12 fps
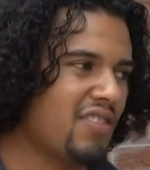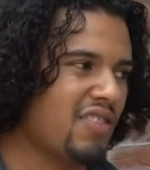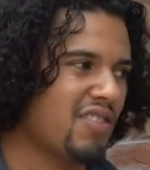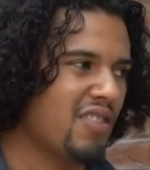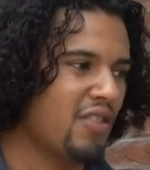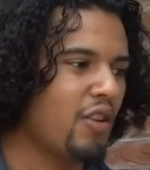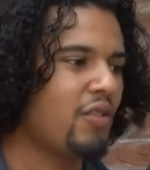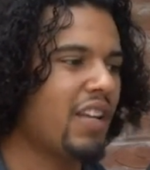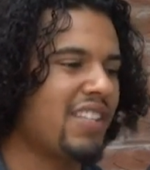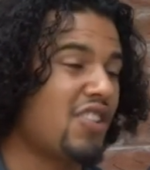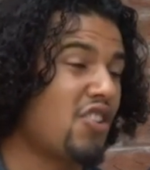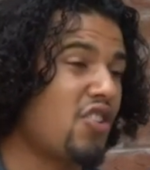just to know that
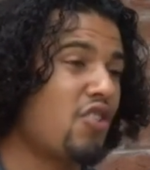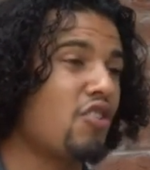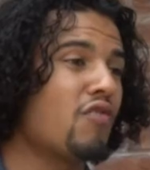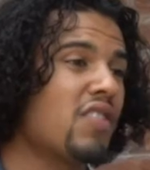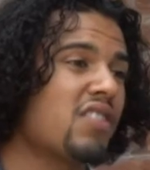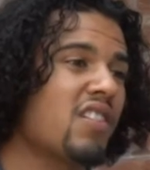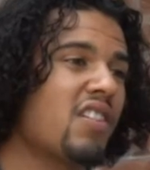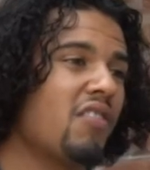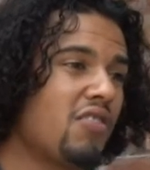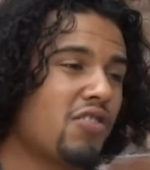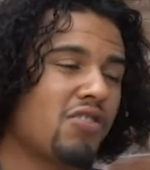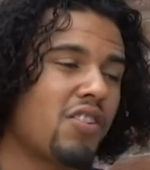it's a slower return or
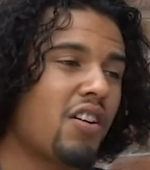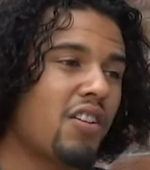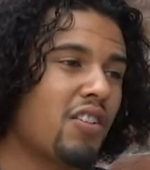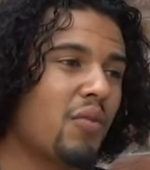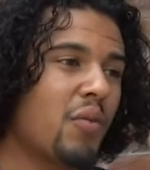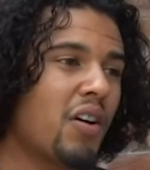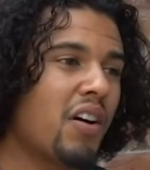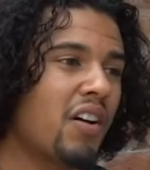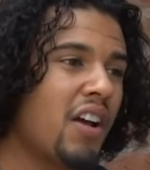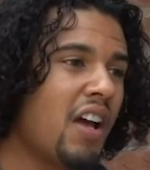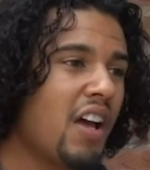it's just not going to work.